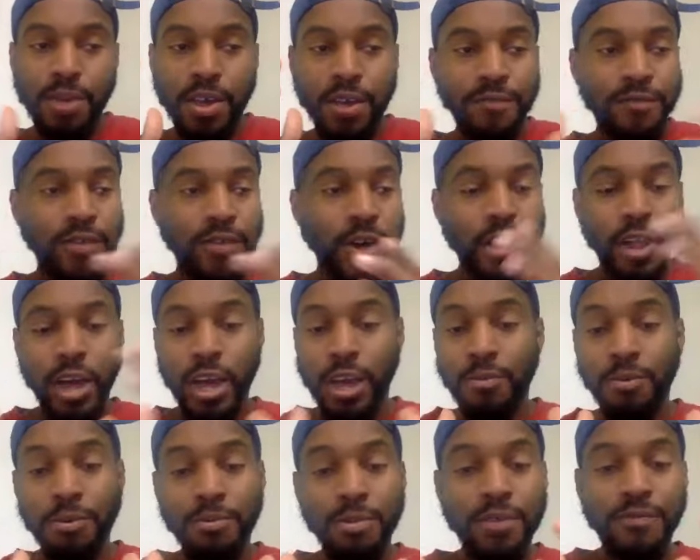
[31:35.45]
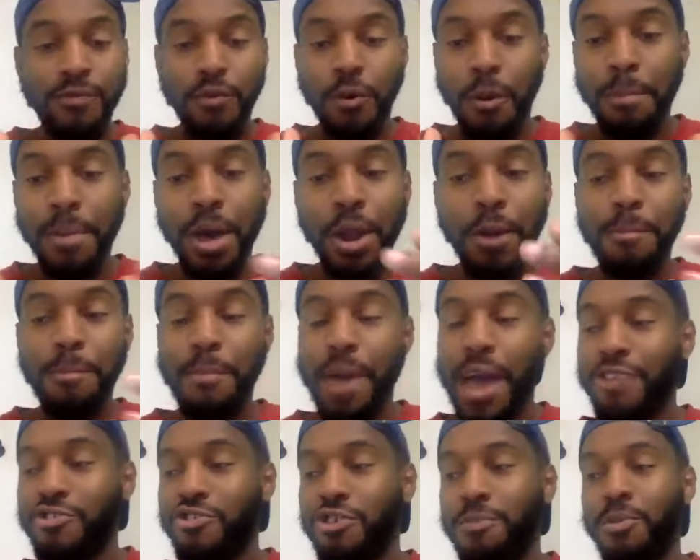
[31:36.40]
he felt like it would be for a better
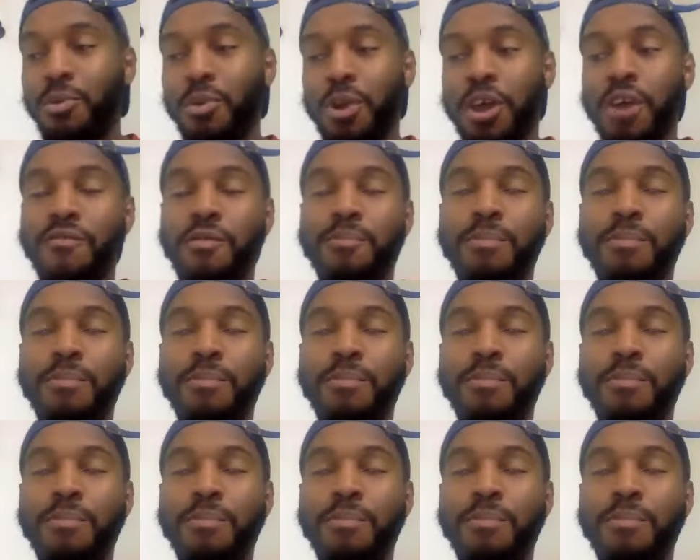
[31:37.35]
matchup or whatever.